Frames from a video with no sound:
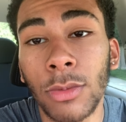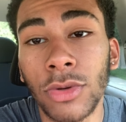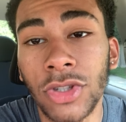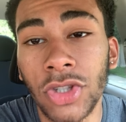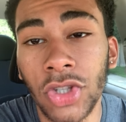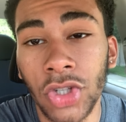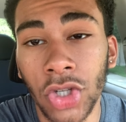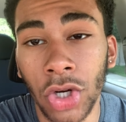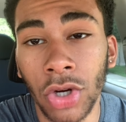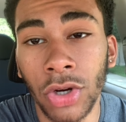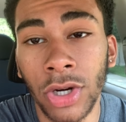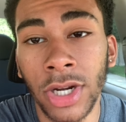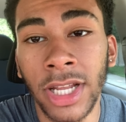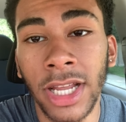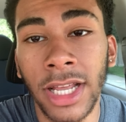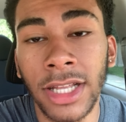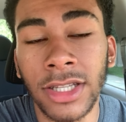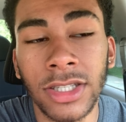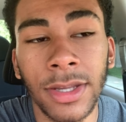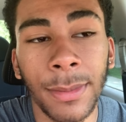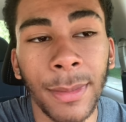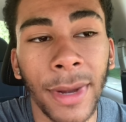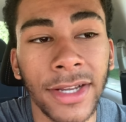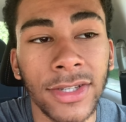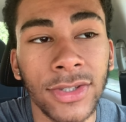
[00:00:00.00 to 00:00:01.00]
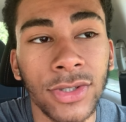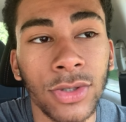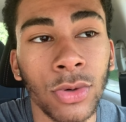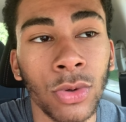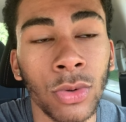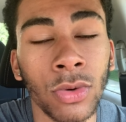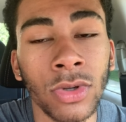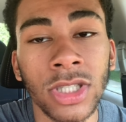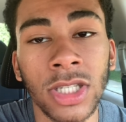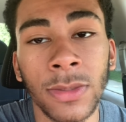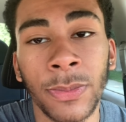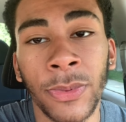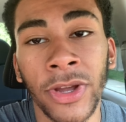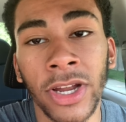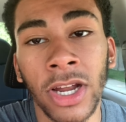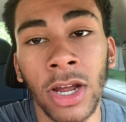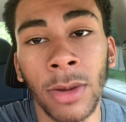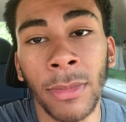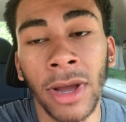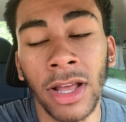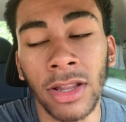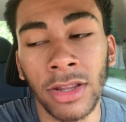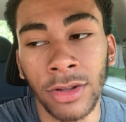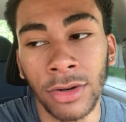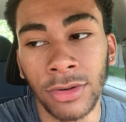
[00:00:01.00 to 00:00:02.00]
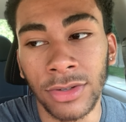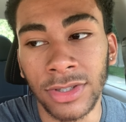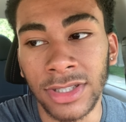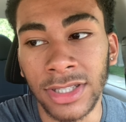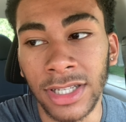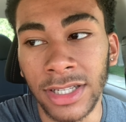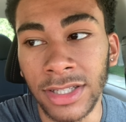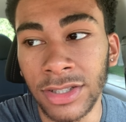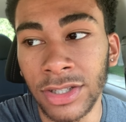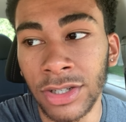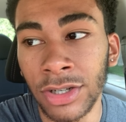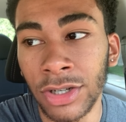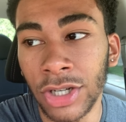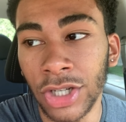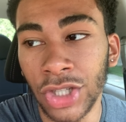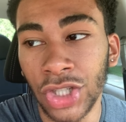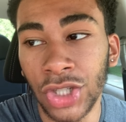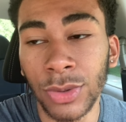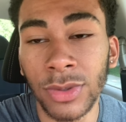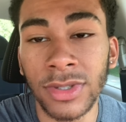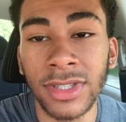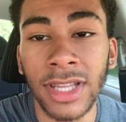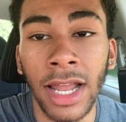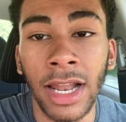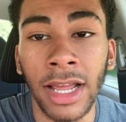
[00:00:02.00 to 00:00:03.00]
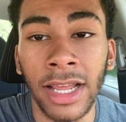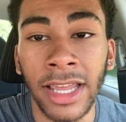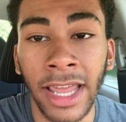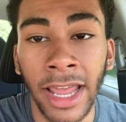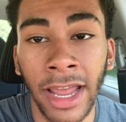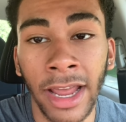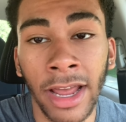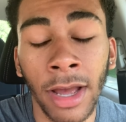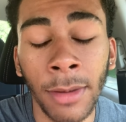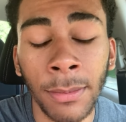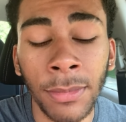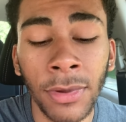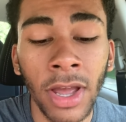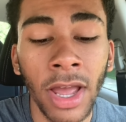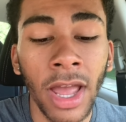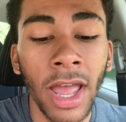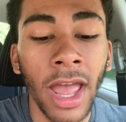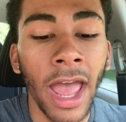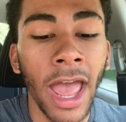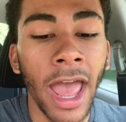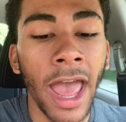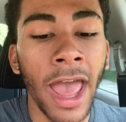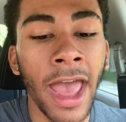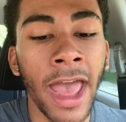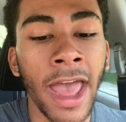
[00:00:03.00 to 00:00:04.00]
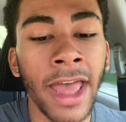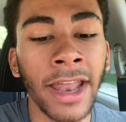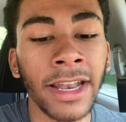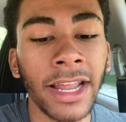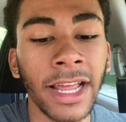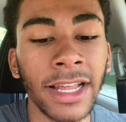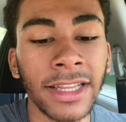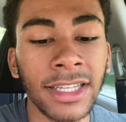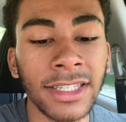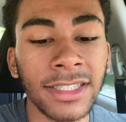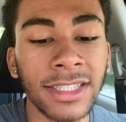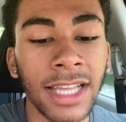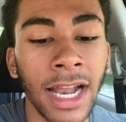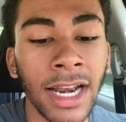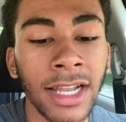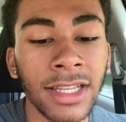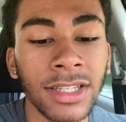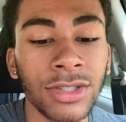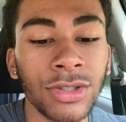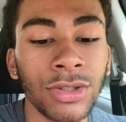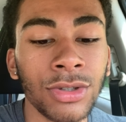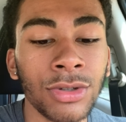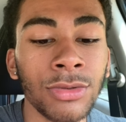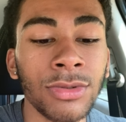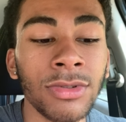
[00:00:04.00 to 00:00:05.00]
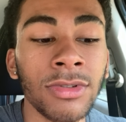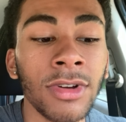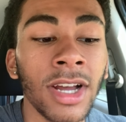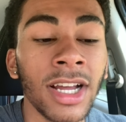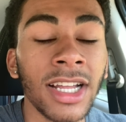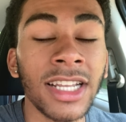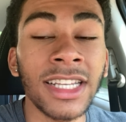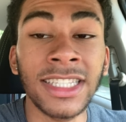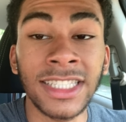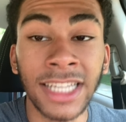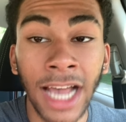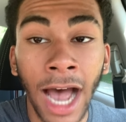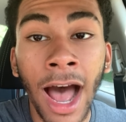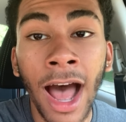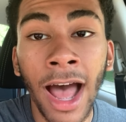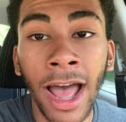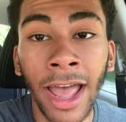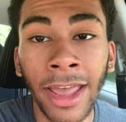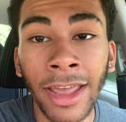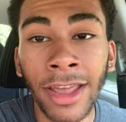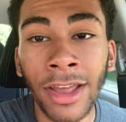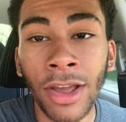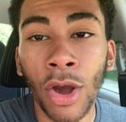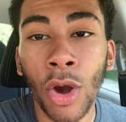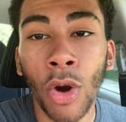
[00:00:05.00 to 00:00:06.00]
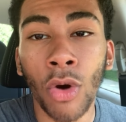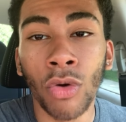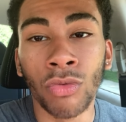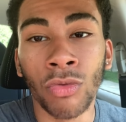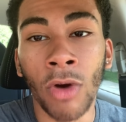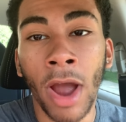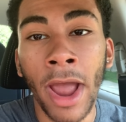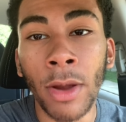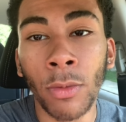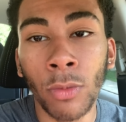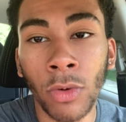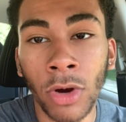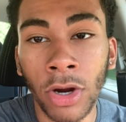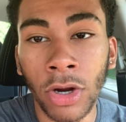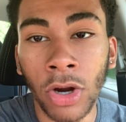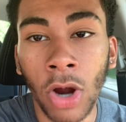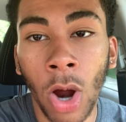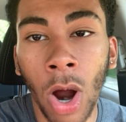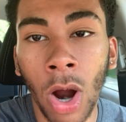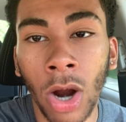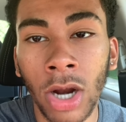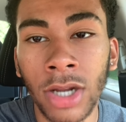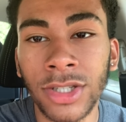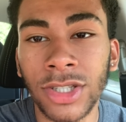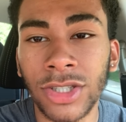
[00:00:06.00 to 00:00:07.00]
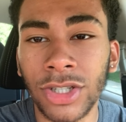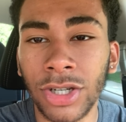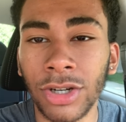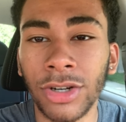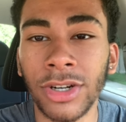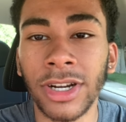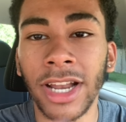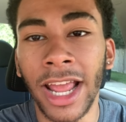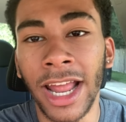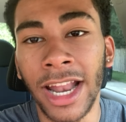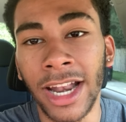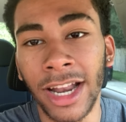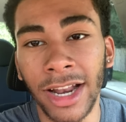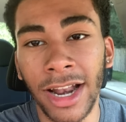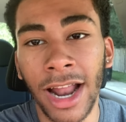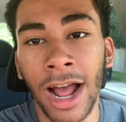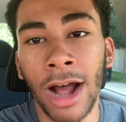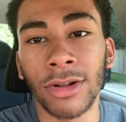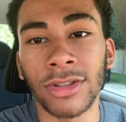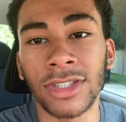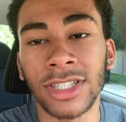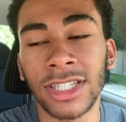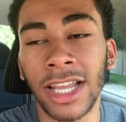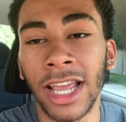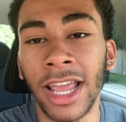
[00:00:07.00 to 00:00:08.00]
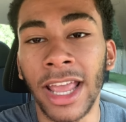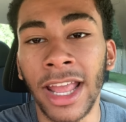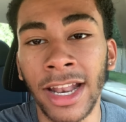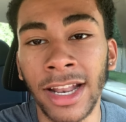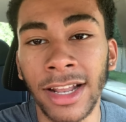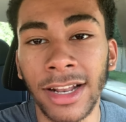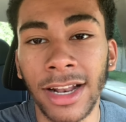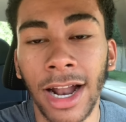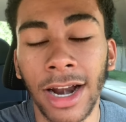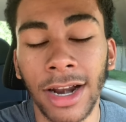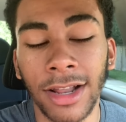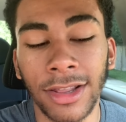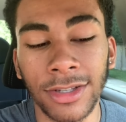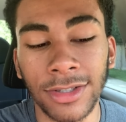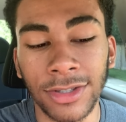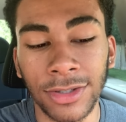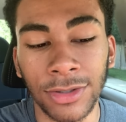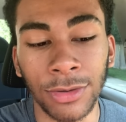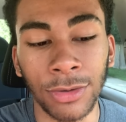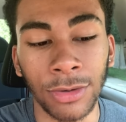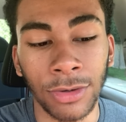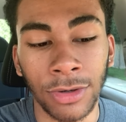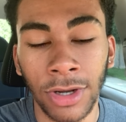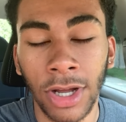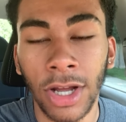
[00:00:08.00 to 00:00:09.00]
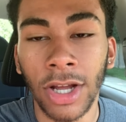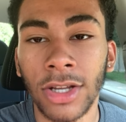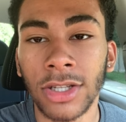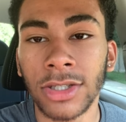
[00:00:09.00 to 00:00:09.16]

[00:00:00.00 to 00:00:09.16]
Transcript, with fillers: was turning into my school to pick up my little sister because she was at a camp and it decided to die right where cars turn in and out to get in and out of the school.